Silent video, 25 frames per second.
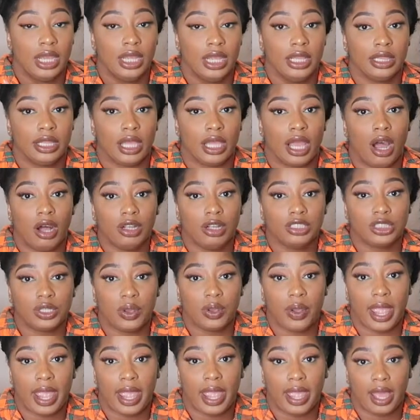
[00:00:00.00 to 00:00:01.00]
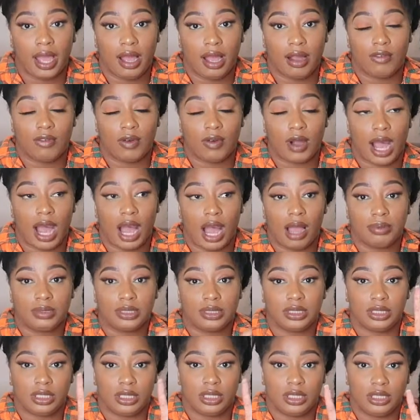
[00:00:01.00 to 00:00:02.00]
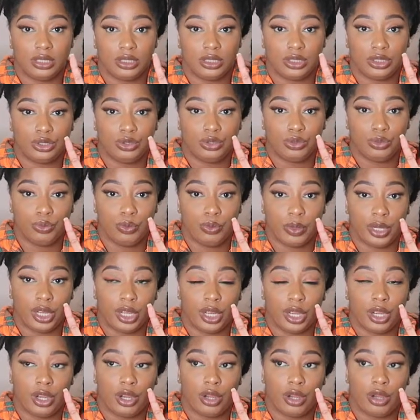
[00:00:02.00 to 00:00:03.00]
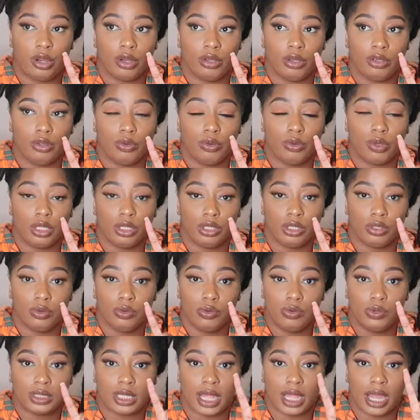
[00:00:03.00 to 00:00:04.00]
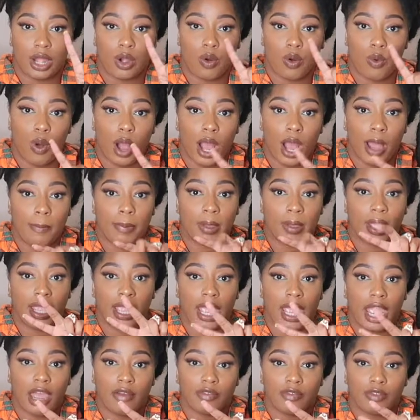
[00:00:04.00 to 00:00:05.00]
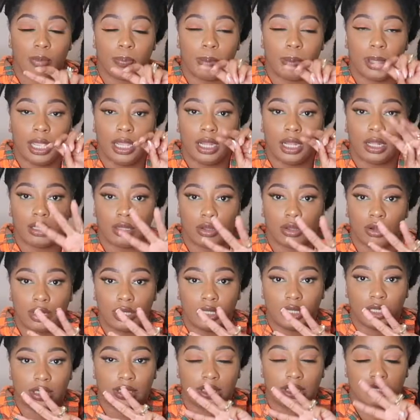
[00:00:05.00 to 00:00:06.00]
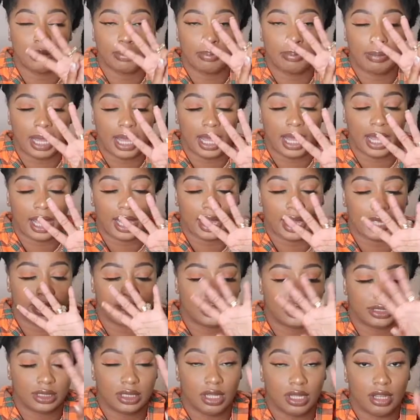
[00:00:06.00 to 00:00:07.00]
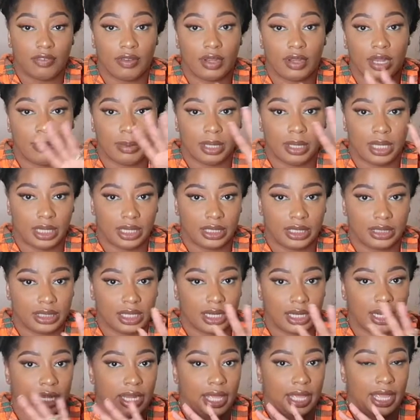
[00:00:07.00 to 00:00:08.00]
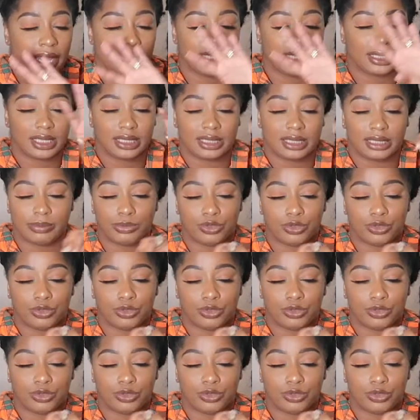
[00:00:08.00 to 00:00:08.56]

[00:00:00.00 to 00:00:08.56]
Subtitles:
They also have an option to where you can use like Quad Pay, Afterpay, Klarna to buy your stuff, and I'm gonna get into that last because I'm